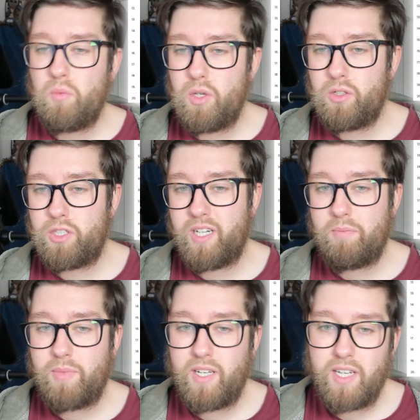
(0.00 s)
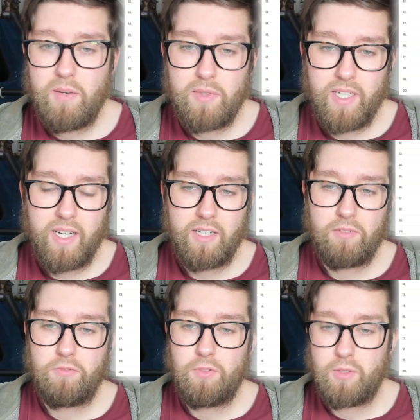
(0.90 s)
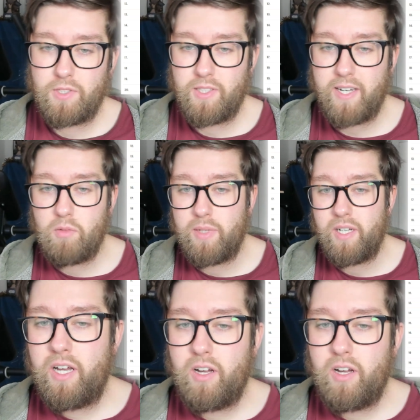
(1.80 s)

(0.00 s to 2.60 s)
world champion. He was in action for Sauber.